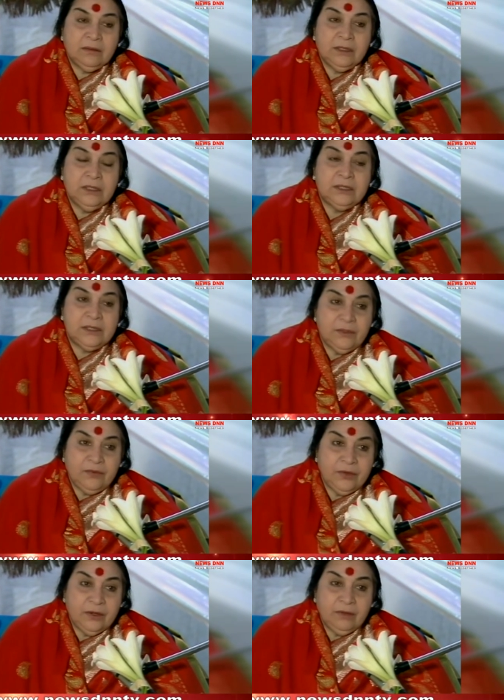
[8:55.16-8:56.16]
is
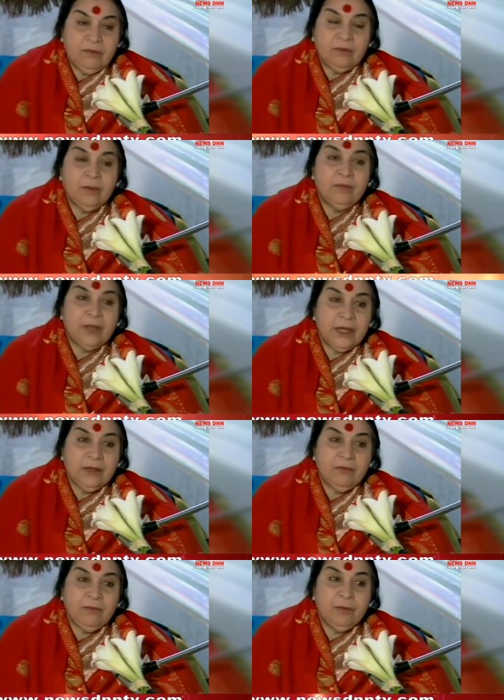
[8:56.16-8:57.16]
different from
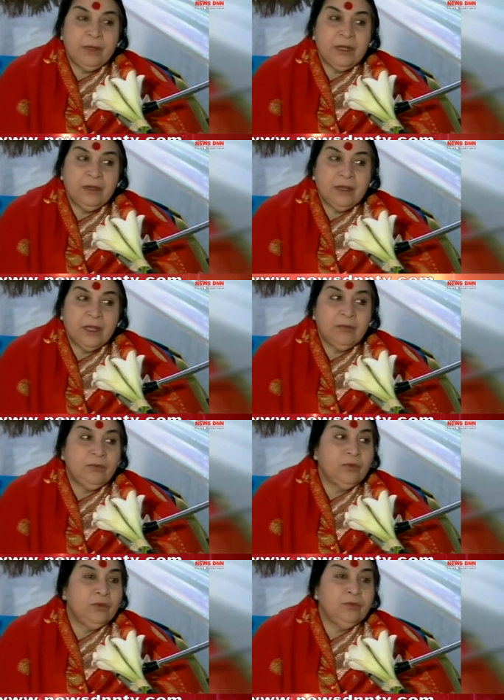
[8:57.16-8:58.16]
that of women. I
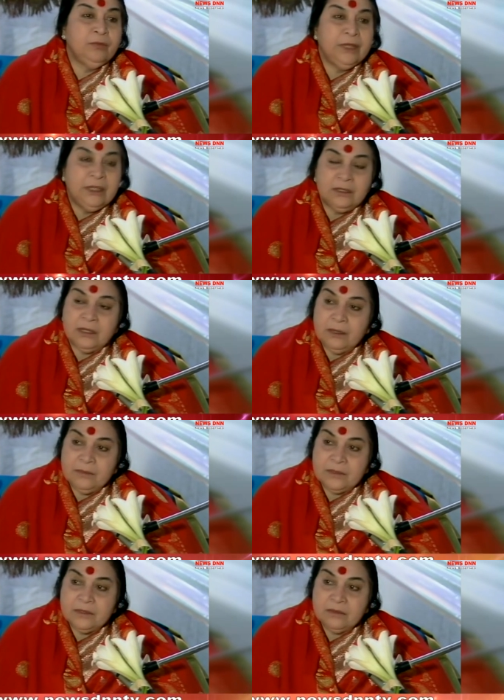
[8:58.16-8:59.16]
have told you many a
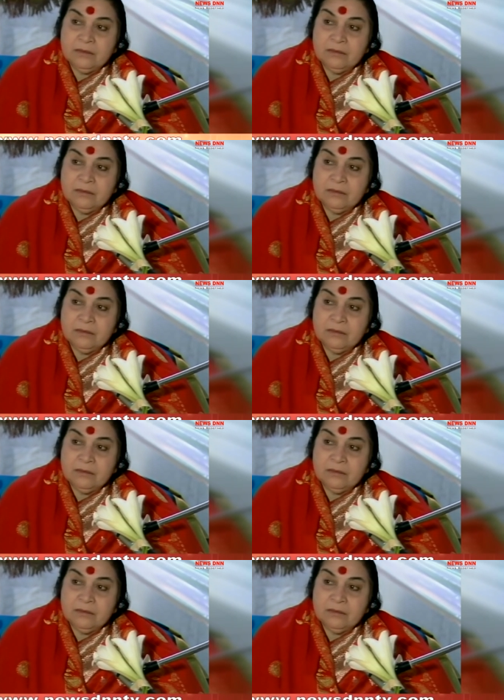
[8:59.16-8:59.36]
times.